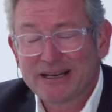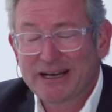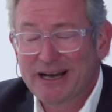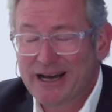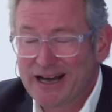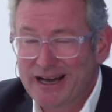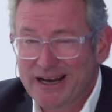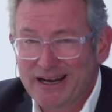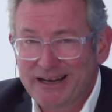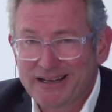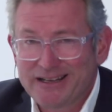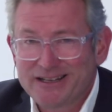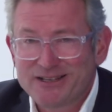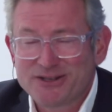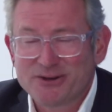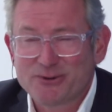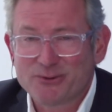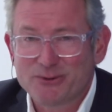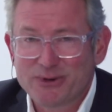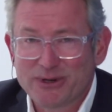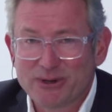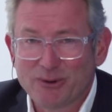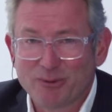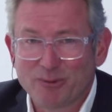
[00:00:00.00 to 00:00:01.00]
and it is a
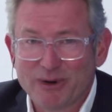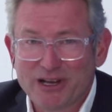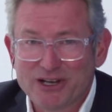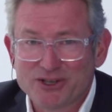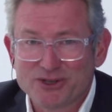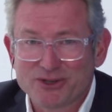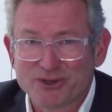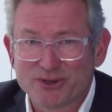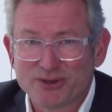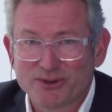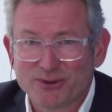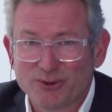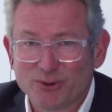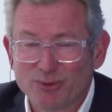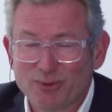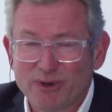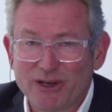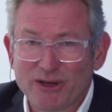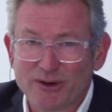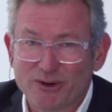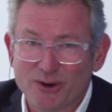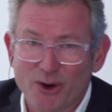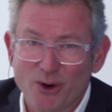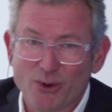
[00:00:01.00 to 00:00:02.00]
real pleasure to be
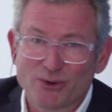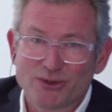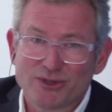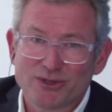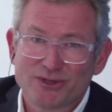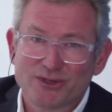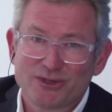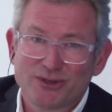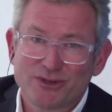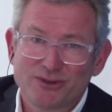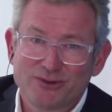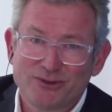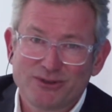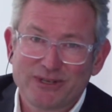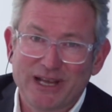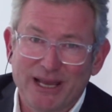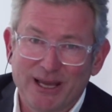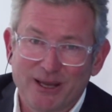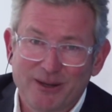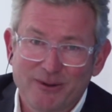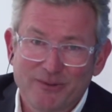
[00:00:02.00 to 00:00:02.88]
your host today.